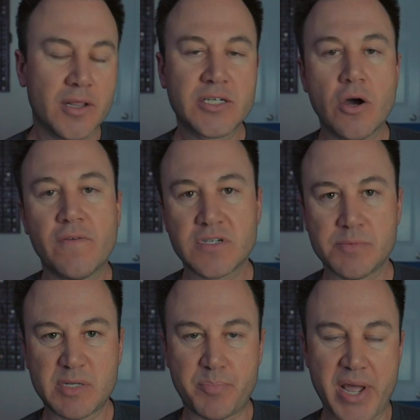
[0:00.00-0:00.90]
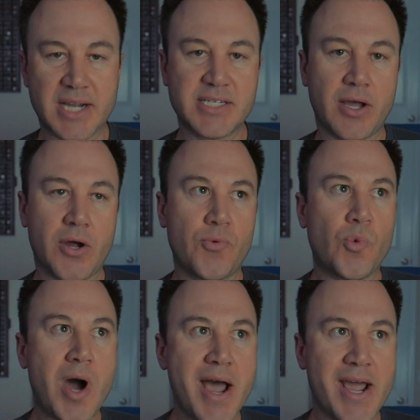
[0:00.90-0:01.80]
let's go over some specs on
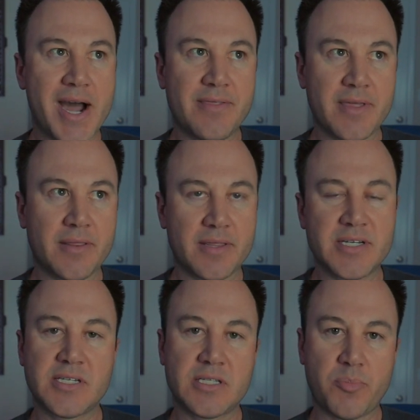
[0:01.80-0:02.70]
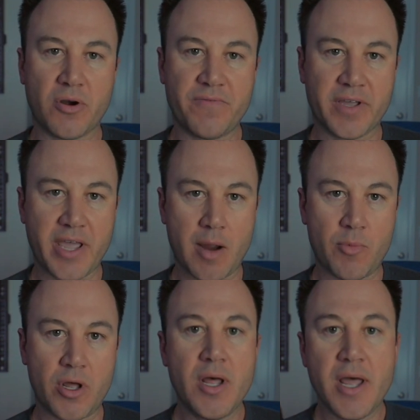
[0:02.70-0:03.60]
why I think this is the perfect
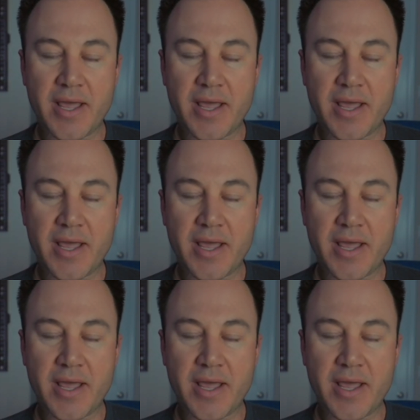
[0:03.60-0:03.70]
camera